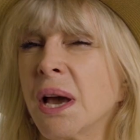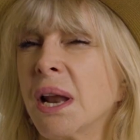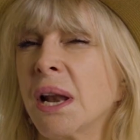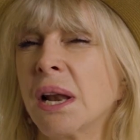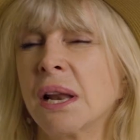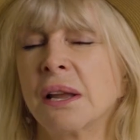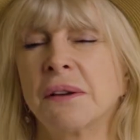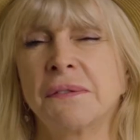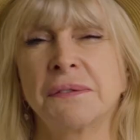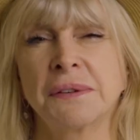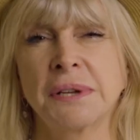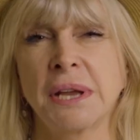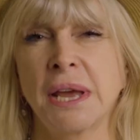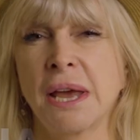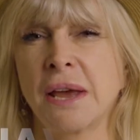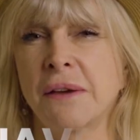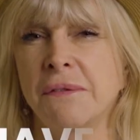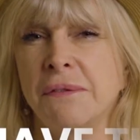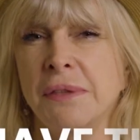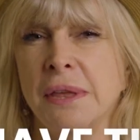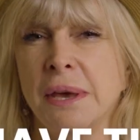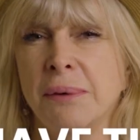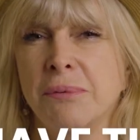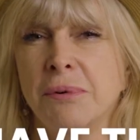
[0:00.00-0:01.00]
I'd love to
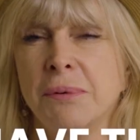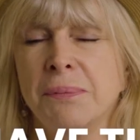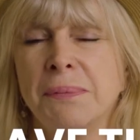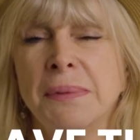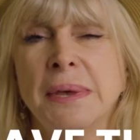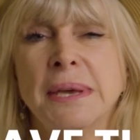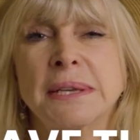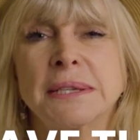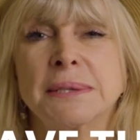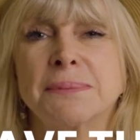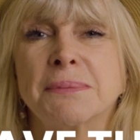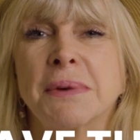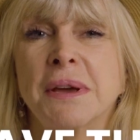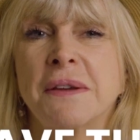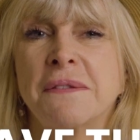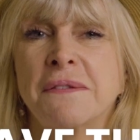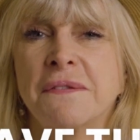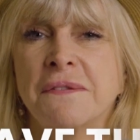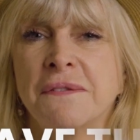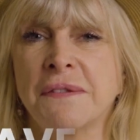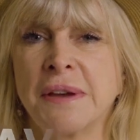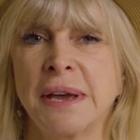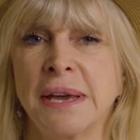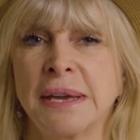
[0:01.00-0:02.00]
have that problem. That's my
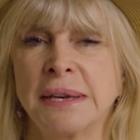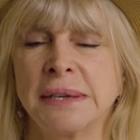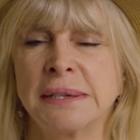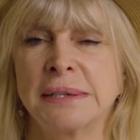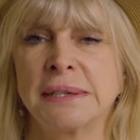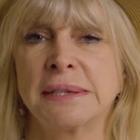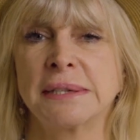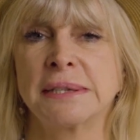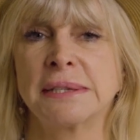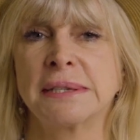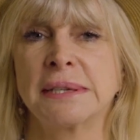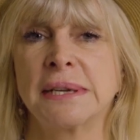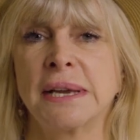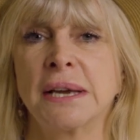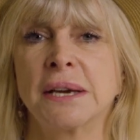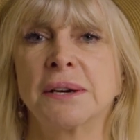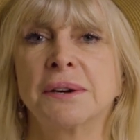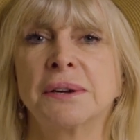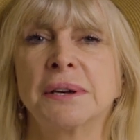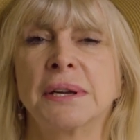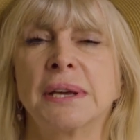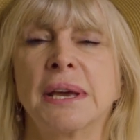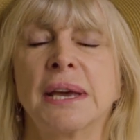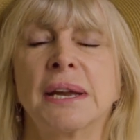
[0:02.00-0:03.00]
fantasy. I
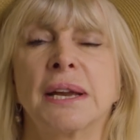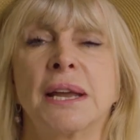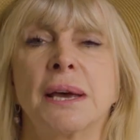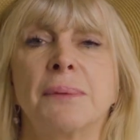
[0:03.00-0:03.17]
got to get